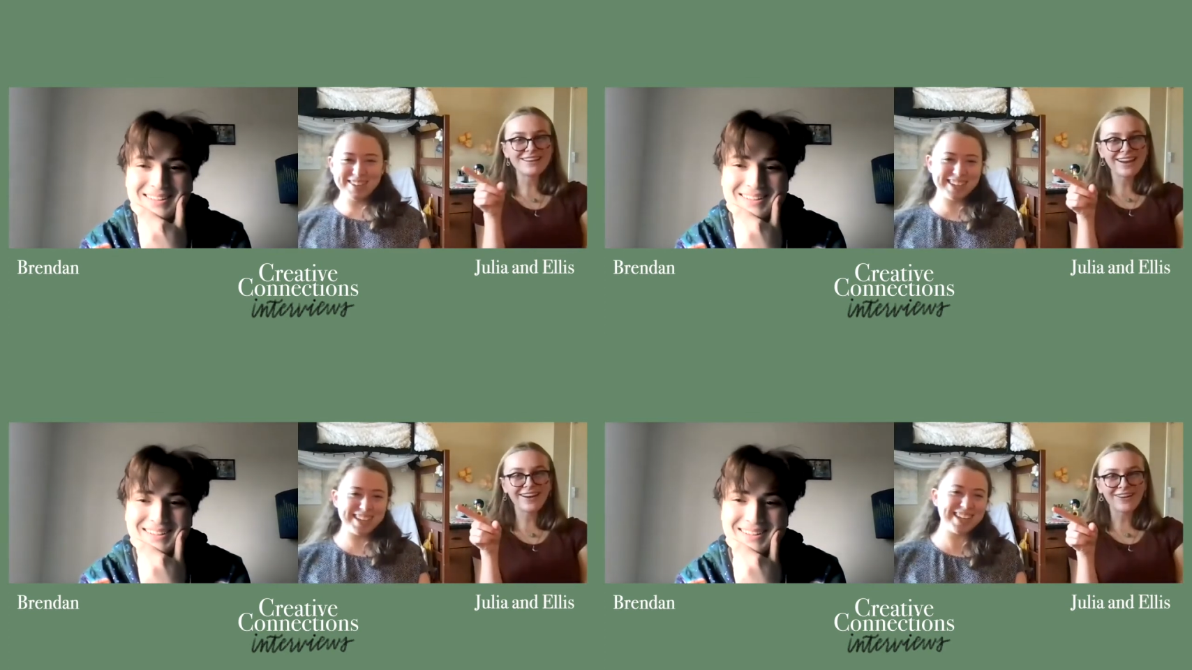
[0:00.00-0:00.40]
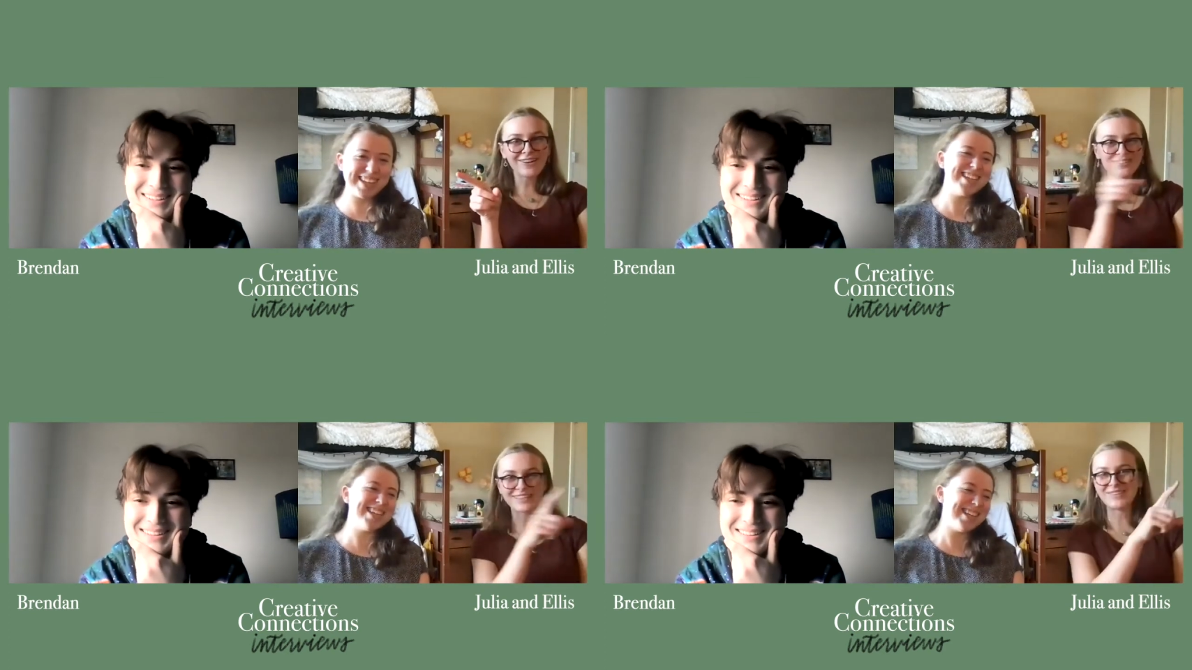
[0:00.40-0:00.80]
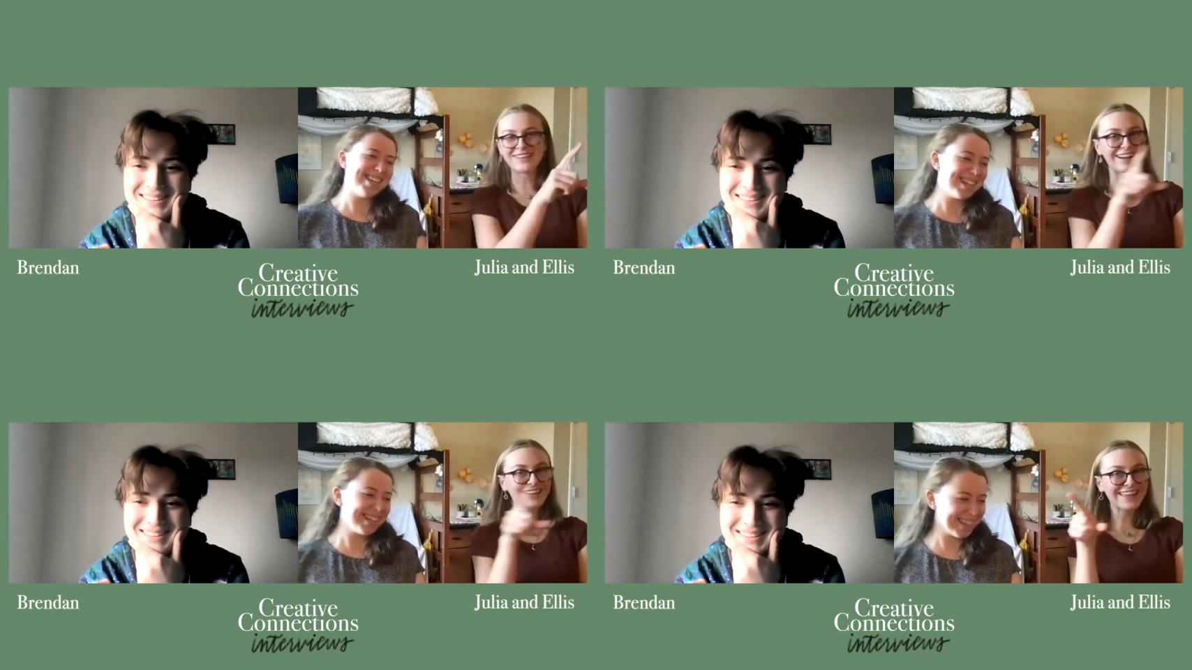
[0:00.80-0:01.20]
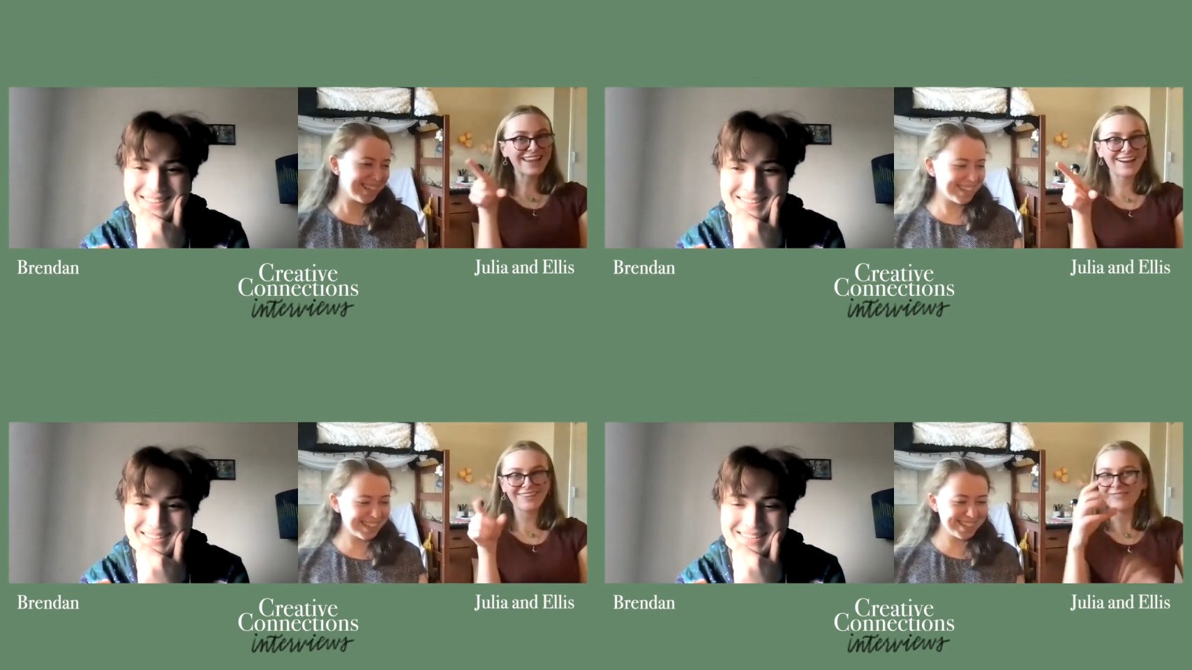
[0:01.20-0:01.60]
Speaker 1: Yarem is going to be right
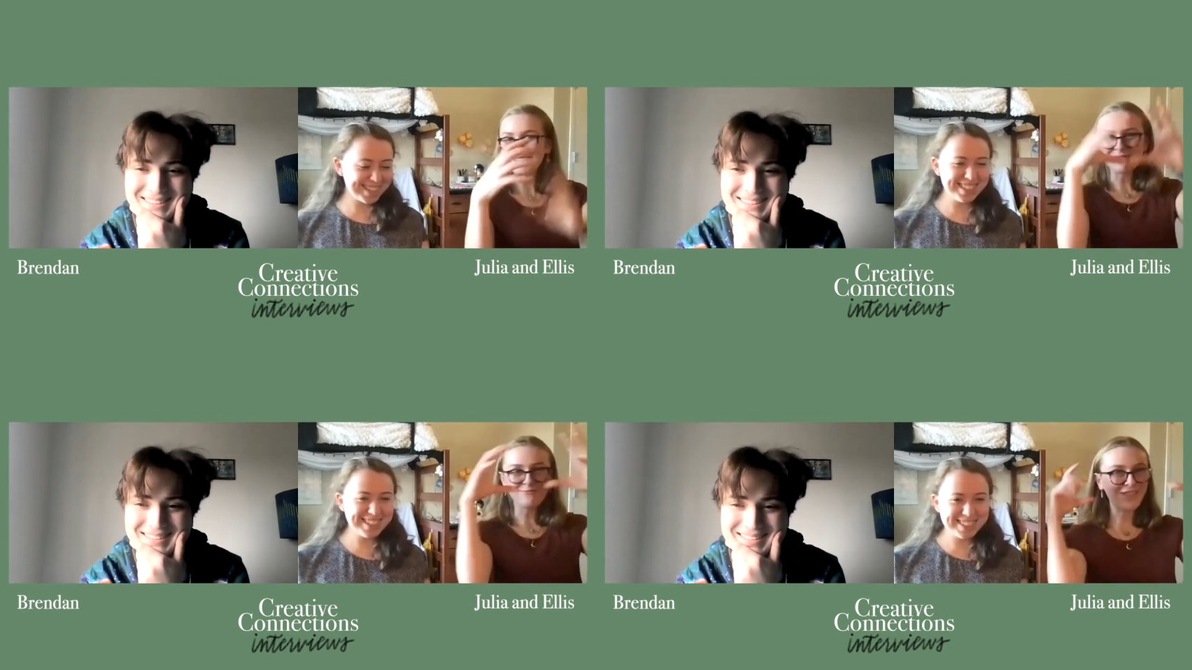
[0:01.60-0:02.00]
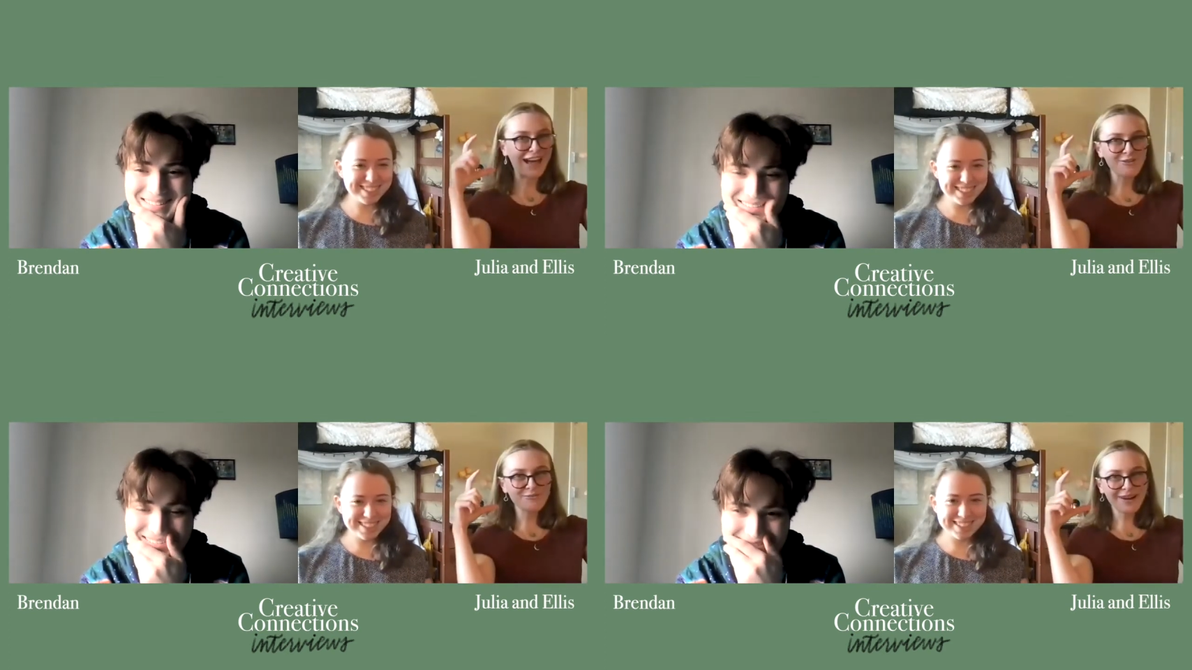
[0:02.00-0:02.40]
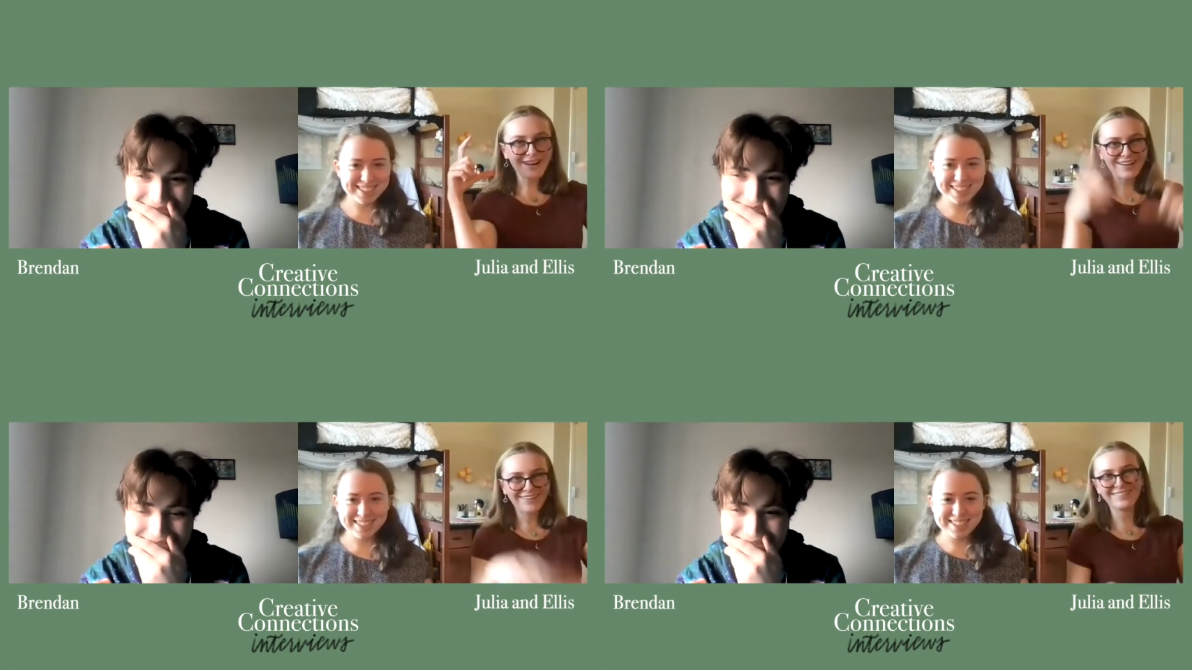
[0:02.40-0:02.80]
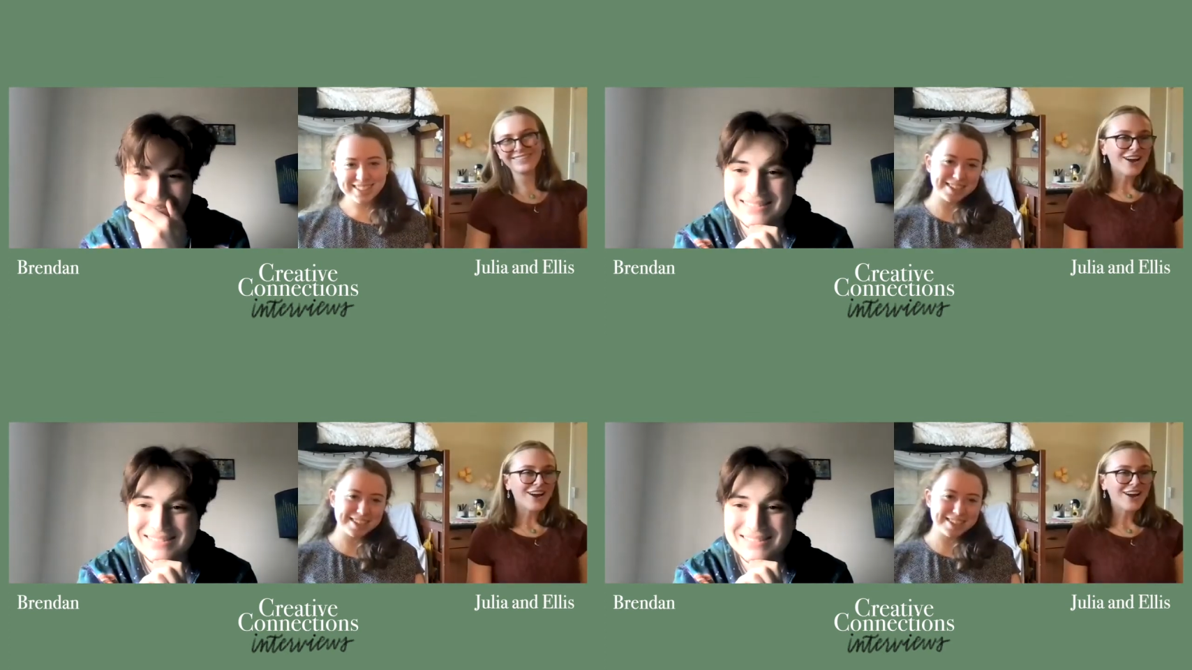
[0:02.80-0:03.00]
there, loud and proud.